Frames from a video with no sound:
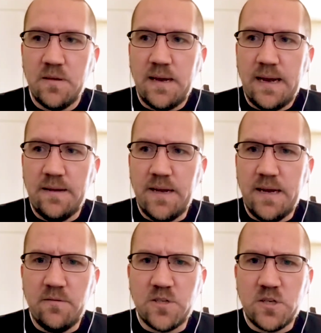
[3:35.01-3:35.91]

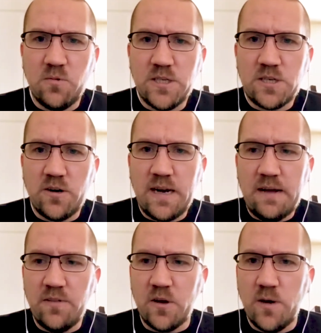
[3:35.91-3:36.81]
And so we started
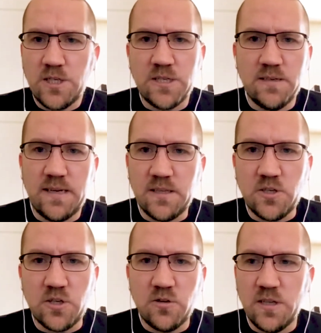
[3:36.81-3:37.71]
having the question at the
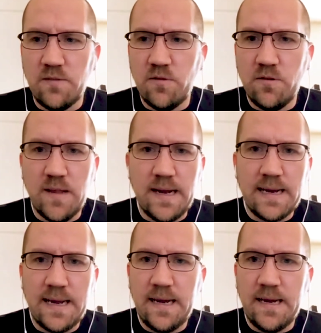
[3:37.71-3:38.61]
church level of like,
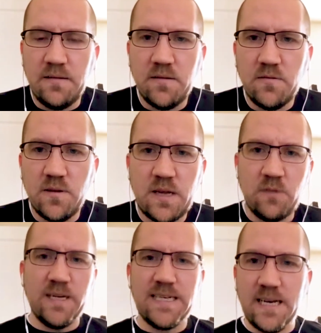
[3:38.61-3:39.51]
hey, can
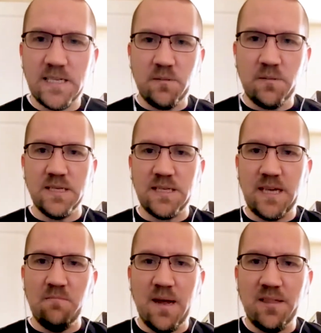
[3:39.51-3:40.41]
we take some of the
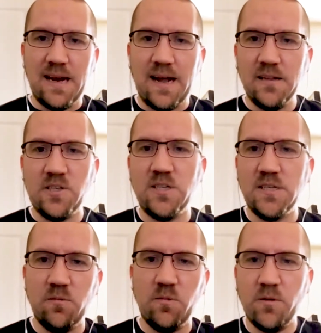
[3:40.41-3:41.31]
same methodologies
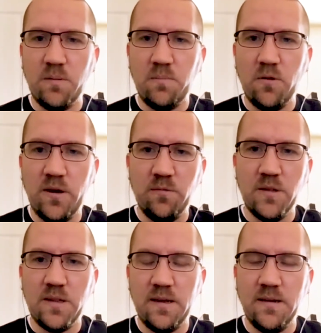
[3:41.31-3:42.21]
that we were deploying
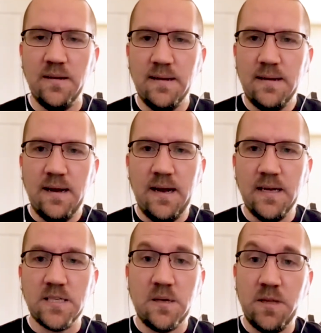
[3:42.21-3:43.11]
within
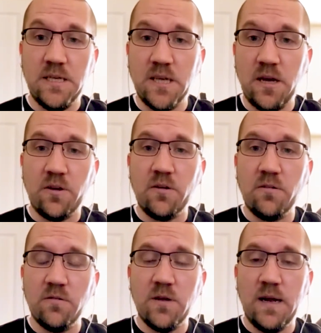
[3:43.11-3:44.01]
some of these other
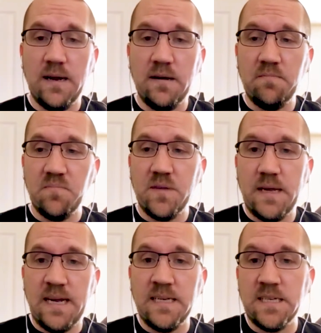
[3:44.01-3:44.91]

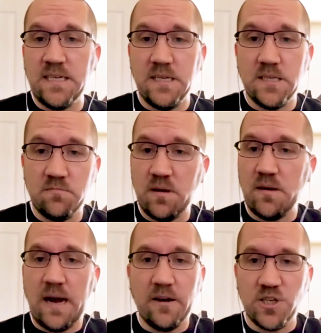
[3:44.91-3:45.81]
entities,
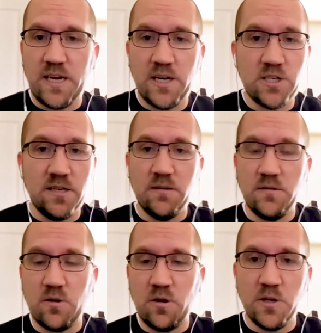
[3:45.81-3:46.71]
higher
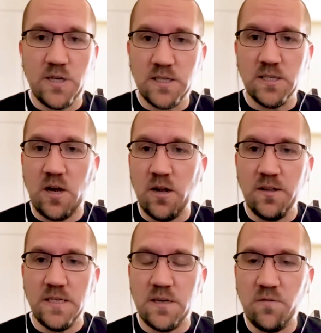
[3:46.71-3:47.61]
education, criminal justice, all of
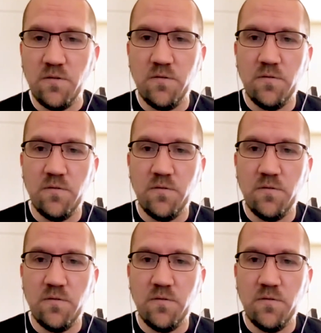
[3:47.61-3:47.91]
these different